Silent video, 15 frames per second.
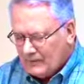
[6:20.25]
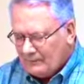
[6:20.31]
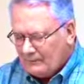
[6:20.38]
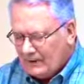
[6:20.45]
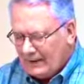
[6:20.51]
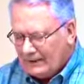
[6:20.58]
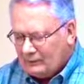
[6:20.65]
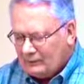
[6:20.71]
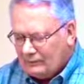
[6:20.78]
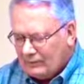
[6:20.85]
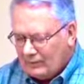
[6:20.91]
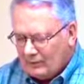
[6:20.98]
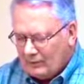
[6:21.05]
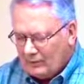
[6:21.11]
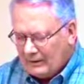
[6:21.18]
Yet
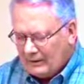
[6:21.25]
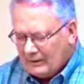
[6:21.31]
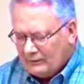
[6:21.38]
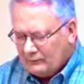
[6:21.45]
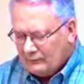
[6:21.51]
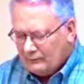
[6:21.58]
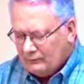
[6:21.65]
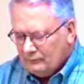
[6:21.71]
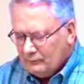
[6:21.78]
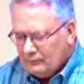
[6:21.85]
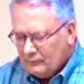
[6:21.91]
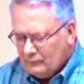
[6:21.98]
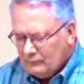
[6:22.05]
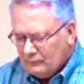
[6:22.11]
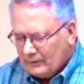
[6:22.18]
Michael, the
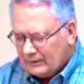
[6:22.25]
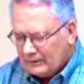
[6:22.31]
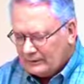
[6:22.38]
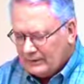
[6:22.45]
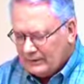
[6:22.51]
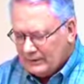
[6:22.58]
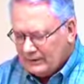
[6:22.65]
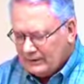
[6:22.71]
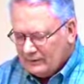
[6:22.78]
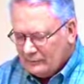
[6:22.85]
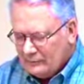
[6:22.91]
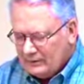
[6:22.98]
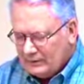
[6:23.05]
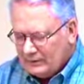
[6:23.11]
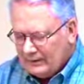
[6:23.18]
archangel, when
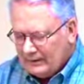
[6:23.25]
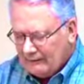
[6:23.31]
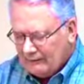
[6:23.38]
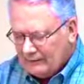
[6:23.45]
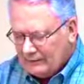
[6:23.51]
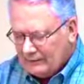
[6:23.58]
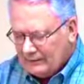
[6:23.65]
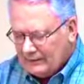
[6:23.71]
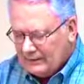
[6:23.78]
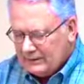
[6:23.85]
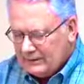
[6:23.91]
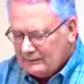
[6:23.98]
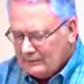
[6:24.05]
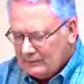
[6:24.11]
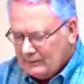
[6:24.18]
contending with the devil, he
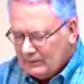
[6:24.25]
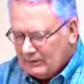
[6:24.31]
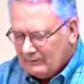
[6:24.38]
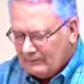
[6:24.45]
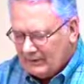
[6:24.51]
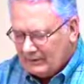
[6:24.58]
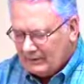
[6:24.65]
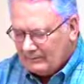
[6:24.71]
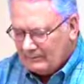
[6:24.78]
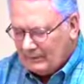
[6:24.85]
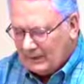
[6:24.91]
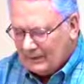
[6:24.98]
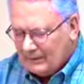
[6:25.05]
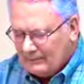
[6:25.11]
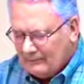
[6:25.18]
disputed about the
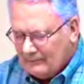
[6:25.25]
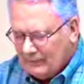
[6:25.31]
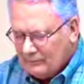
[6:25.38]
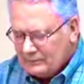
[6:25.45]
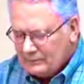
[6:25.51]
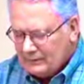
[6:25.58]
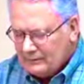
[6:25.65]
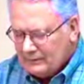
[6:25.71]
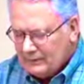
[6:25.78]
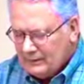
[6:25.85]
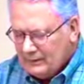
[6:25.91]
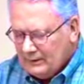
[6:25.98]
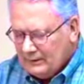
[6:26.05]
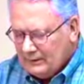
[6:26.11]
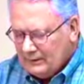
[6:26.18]
body of Moses,
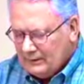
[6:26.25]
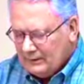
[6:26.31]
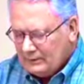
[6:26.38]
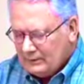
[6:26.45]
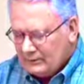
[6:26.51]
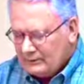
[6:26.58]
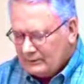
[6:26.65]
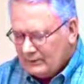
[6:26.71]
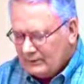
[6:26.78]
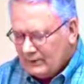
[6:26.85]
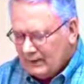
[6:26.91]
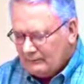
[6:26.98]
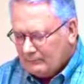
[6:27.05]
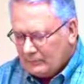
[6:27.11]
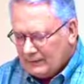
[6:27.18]
durst
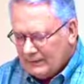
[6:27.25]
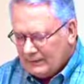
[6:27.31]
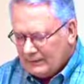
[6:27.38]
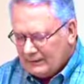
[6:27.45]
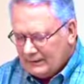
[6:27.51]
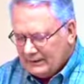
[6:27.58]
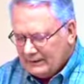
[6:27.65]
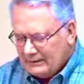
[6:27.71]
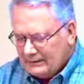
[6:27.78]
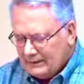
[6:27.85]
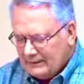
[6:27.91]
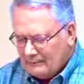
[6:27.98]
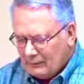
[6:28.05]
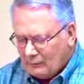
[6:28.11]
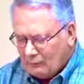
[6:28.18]
not bring against
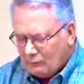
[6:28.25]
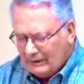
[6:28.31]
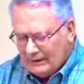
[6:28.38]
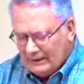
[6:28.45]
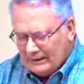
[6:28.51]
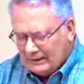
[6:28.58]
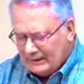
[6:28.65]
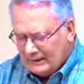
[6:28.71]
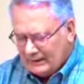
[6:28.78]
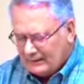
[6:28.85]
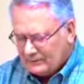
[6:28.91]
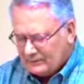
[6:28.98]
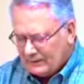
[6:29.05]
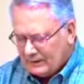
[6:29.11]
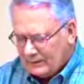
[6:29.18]
him a railing
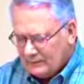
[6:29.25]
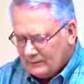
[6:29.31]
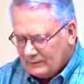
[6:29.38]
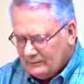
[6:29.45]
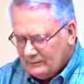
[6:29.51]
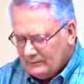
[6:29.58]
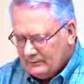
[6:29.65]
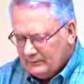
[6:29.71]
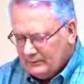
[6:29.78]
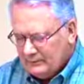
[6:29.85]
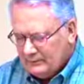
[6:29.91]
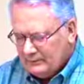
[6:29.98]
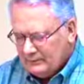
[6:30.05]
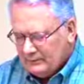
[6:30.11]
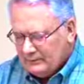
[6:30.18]
accusation,
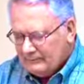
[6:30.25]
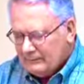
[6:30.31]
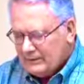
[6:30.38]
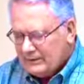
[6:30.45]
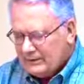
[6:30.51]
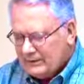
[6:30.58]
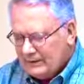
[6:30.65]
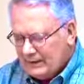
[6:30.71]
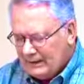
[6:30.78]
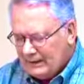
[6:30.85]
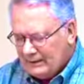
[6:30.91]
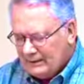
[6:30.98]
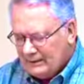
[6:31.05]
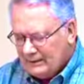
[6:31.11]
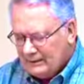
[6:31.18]
but
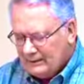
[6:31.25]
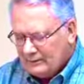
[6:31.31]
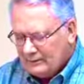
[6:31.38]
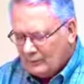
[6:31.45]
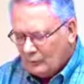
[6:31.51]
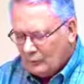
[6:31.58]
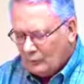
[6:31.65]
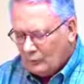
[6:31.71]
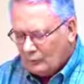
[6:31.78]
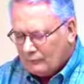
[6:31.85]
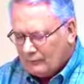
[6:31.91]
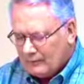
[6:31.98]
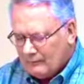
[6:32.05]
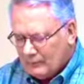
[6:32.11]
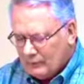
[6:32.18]
said, the
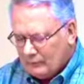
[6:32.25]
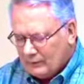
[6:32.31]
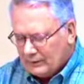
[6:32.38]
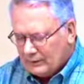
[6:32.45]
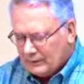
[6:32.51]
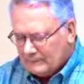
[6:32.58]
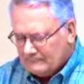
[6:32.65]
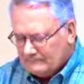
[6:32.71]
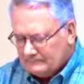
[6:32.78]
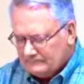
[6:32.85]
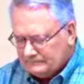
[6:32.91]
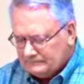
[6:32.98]
Lord rebuke thee.